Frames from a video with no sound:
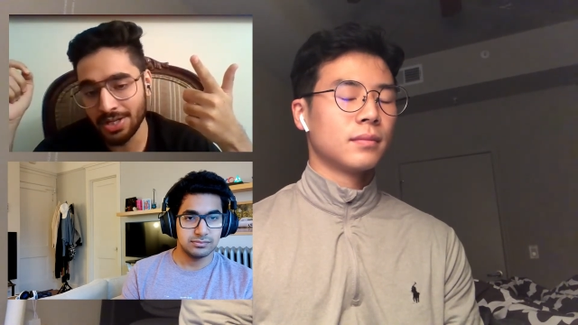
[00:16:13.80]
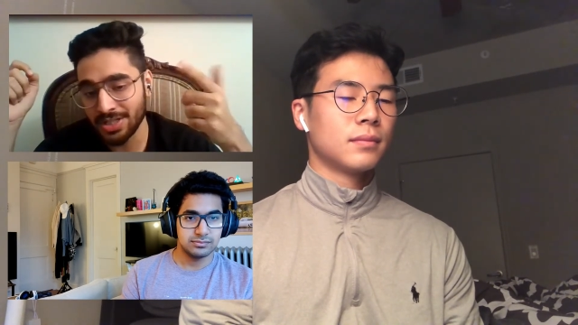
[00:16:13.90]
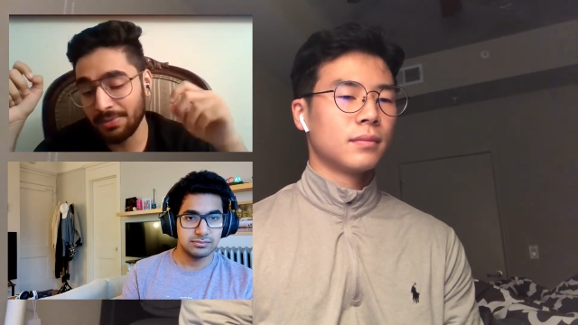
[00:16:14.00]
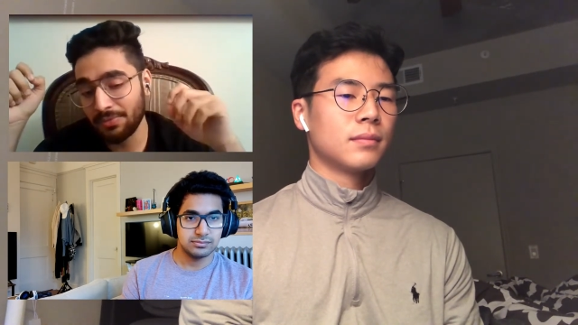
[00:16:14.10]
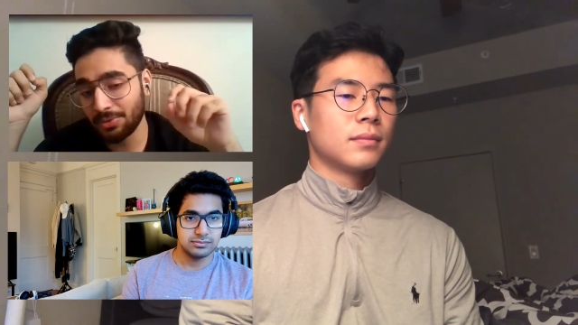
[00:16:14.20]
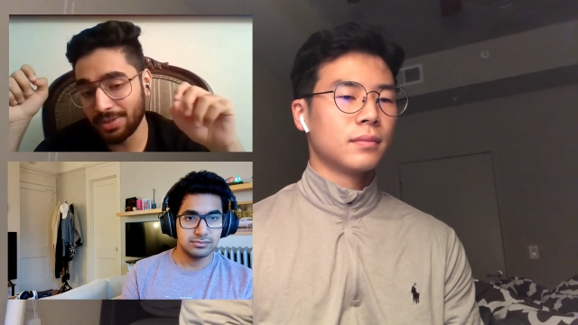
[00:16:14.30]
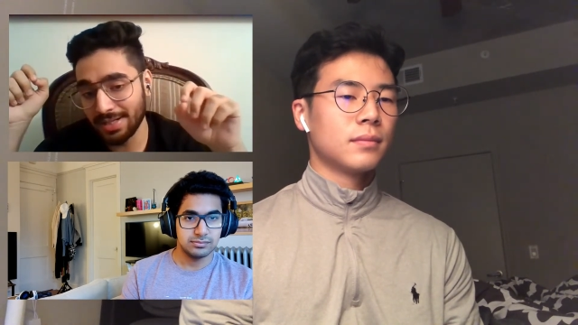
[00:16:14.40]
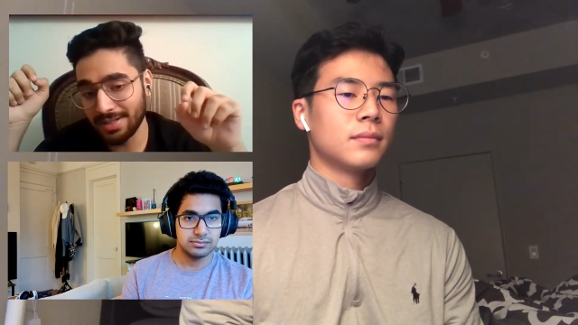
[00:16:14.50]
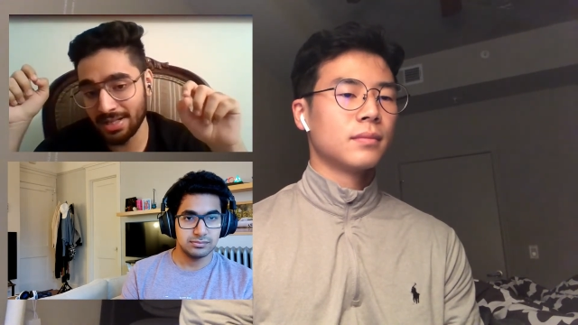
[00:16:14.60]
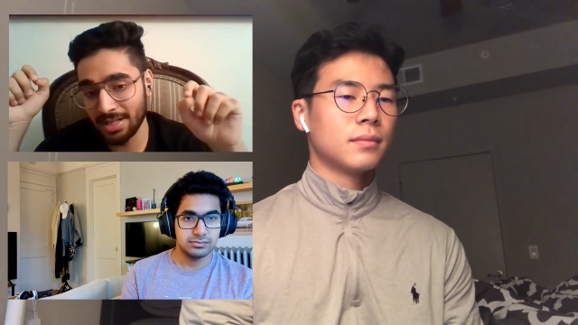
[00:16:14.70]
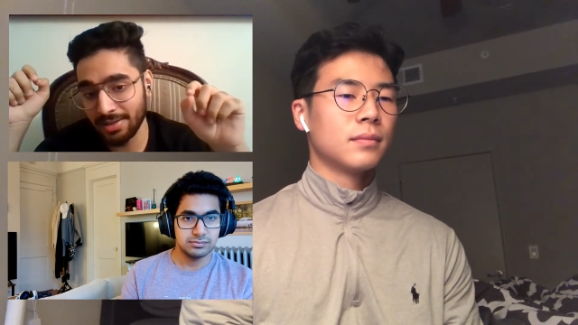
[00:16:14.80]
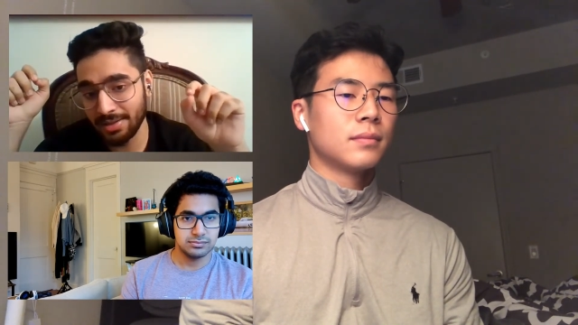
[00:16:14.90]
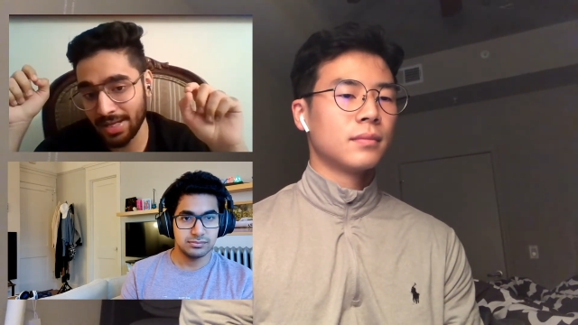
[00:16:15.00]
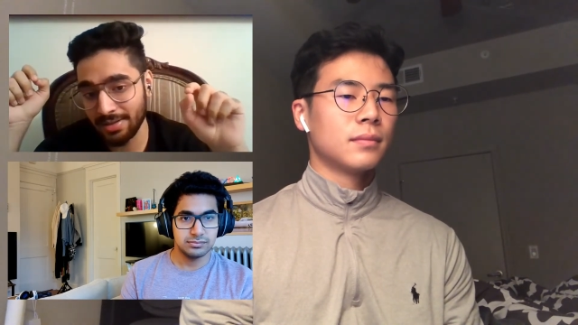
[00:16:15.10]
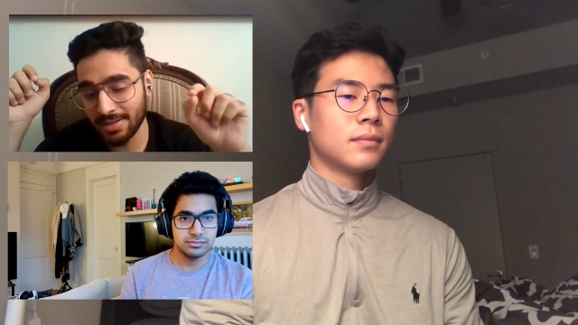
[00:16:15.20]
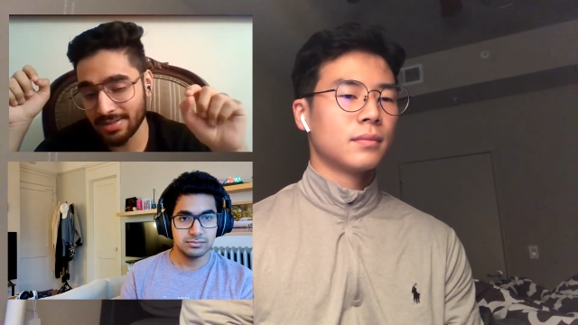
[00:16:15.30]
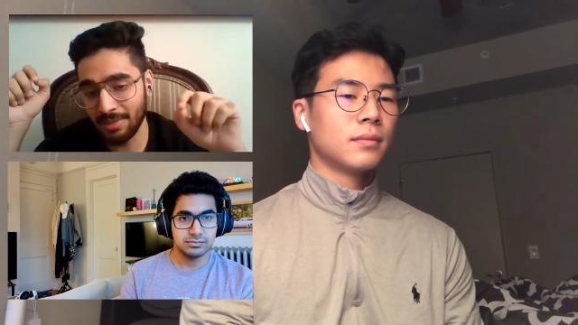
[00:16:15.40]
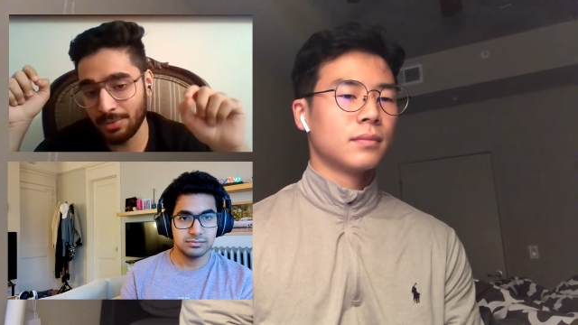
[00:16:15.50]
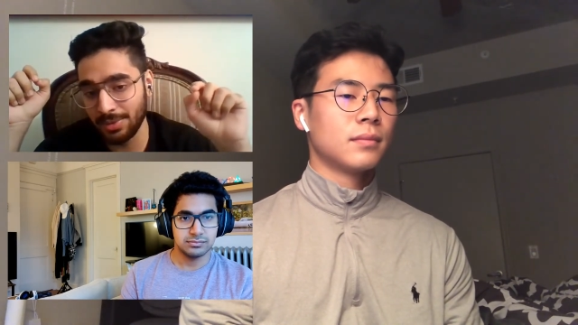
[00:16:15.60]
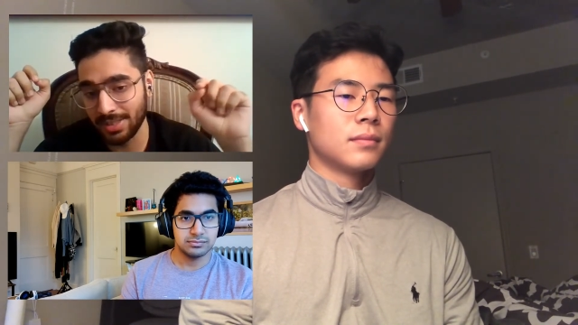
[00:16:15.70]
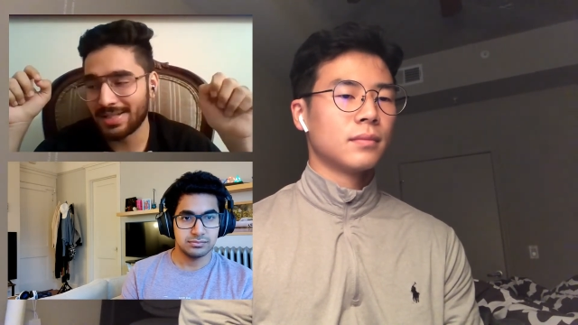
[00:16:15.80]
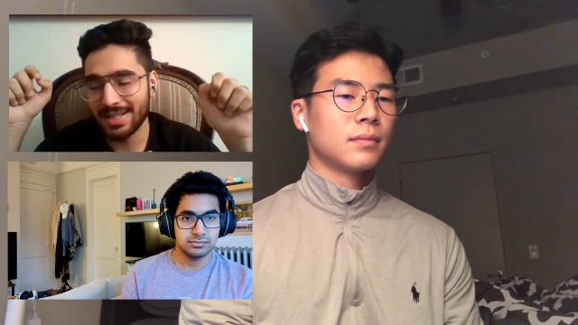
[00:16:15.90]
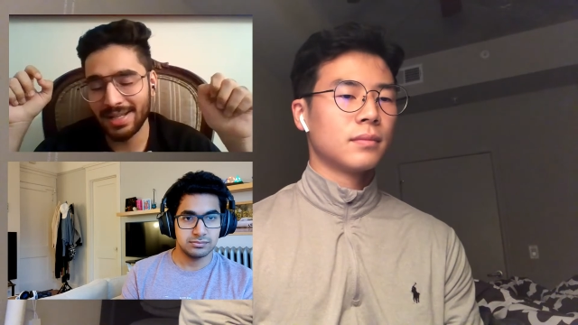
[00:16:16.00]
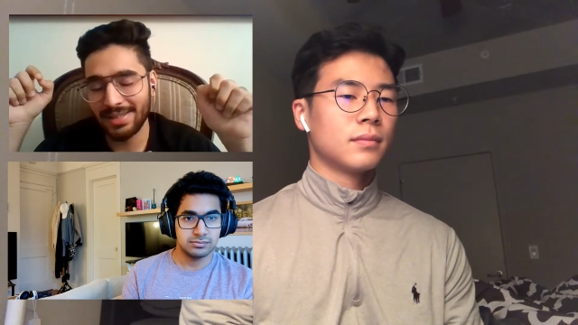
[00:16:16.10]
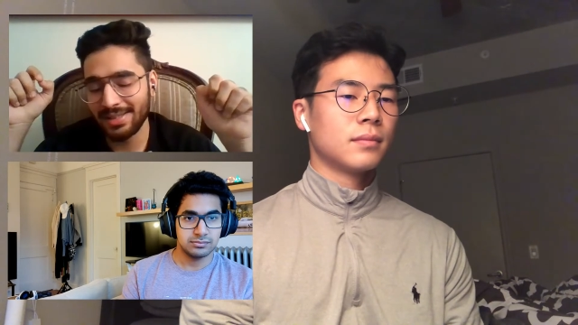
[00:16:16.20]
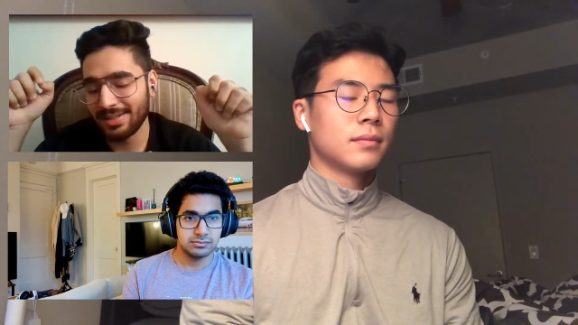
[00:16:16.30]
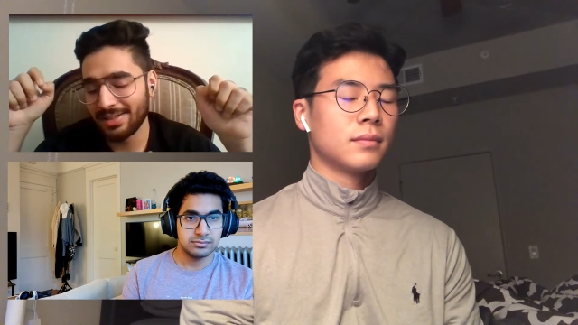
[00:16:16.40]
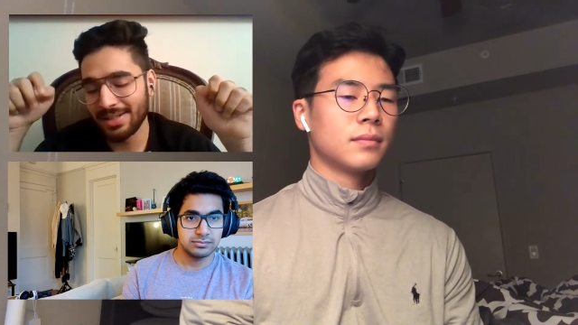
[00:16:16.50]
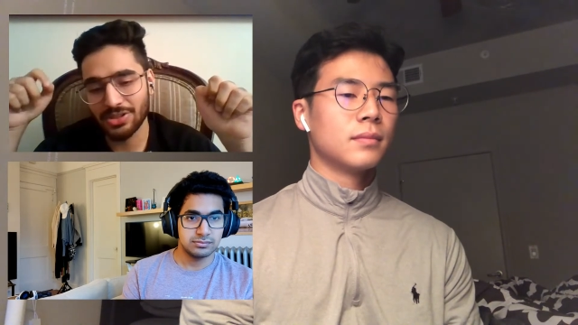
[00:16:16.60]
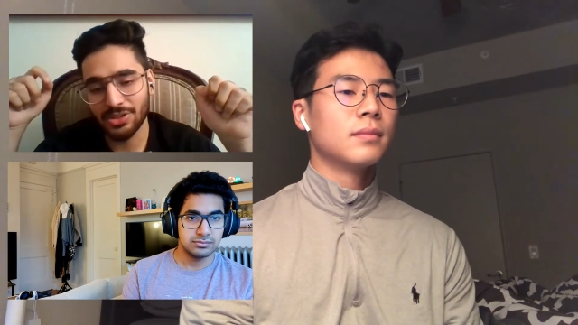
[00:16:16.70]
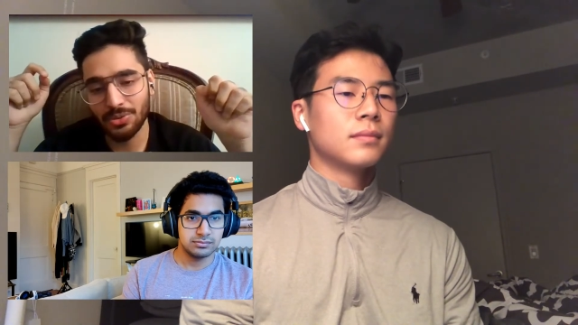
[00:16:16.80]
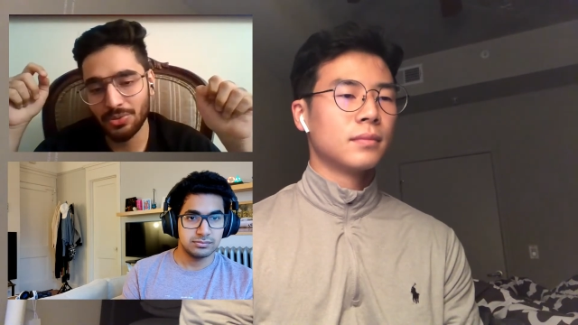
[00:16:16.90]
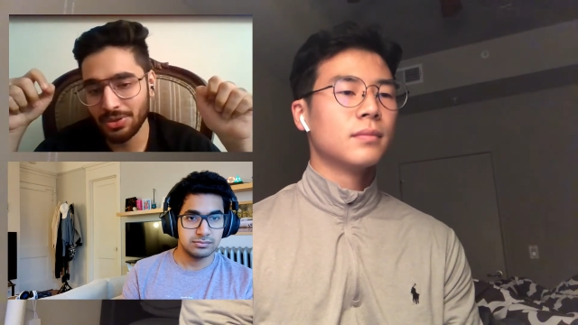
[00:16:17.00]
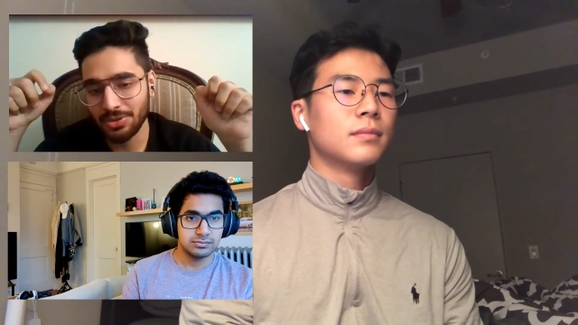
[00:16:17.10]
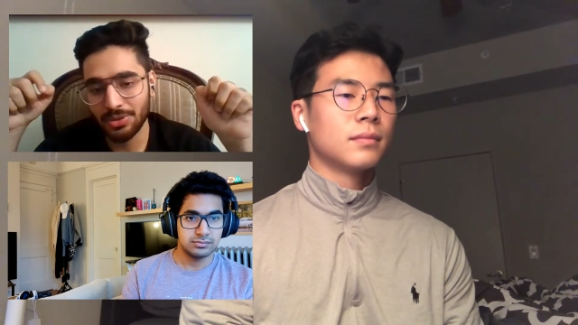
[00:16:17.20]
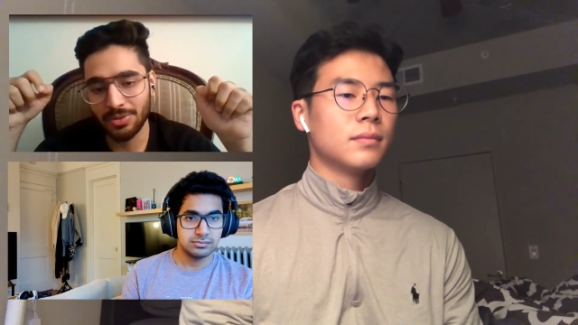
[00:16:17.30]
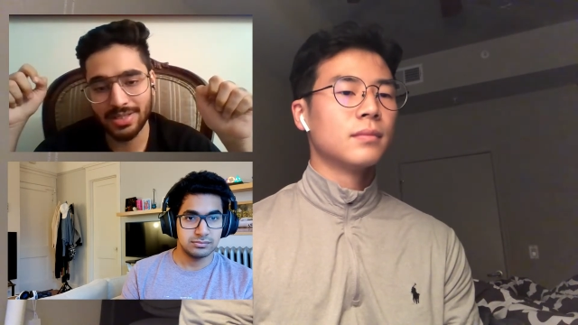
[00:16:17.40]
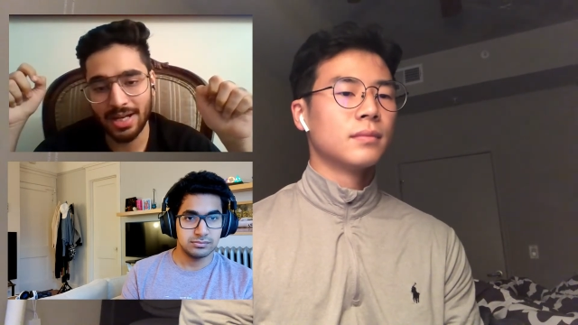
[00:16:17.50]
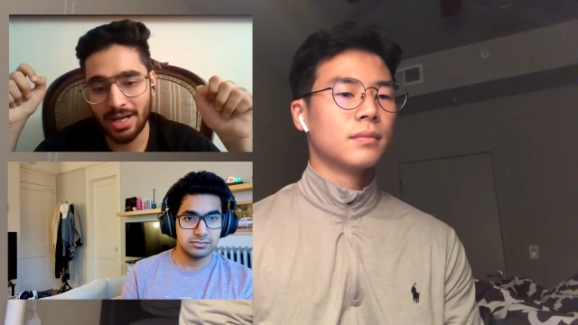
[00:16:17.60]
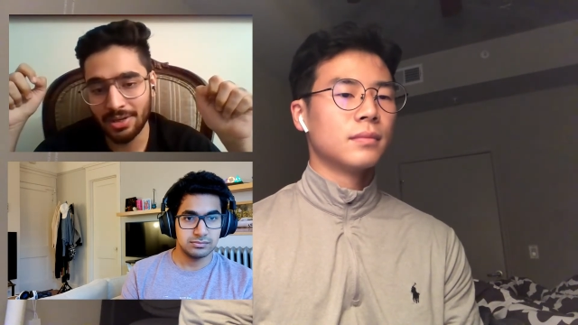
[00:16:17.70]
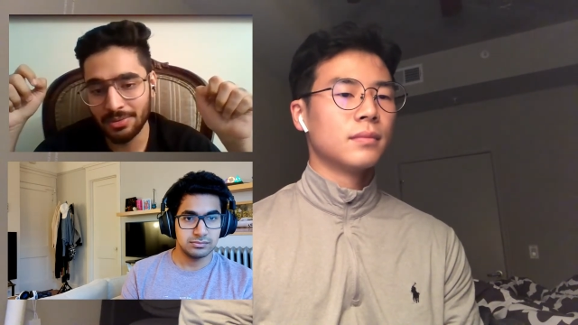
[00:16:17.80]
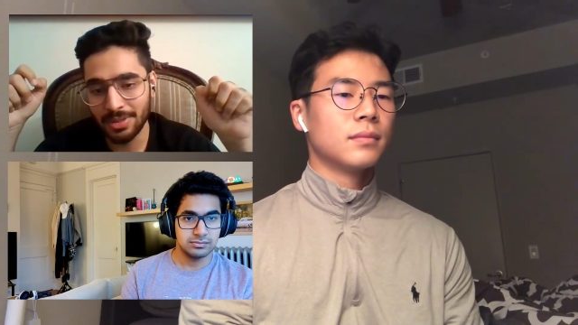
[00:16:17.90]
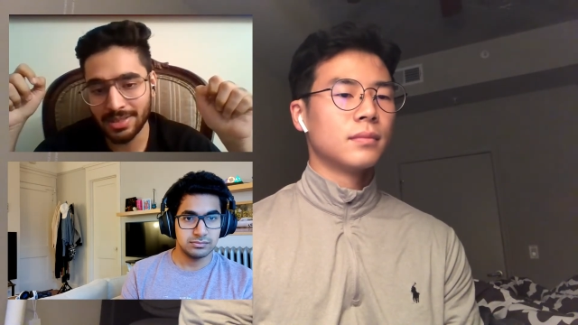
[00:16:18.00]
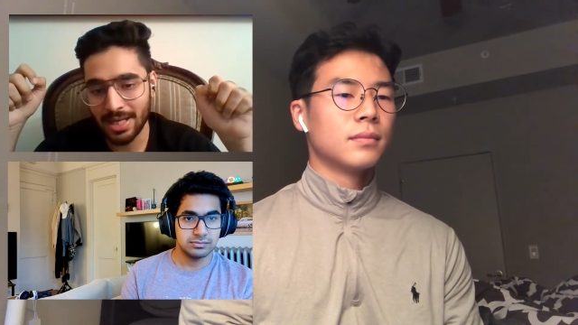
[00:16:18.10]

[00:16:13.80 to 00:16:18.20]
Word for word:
Speaker 1: college name. Even though that is that does help to an extent, but it's at the end of the day, it's who you know.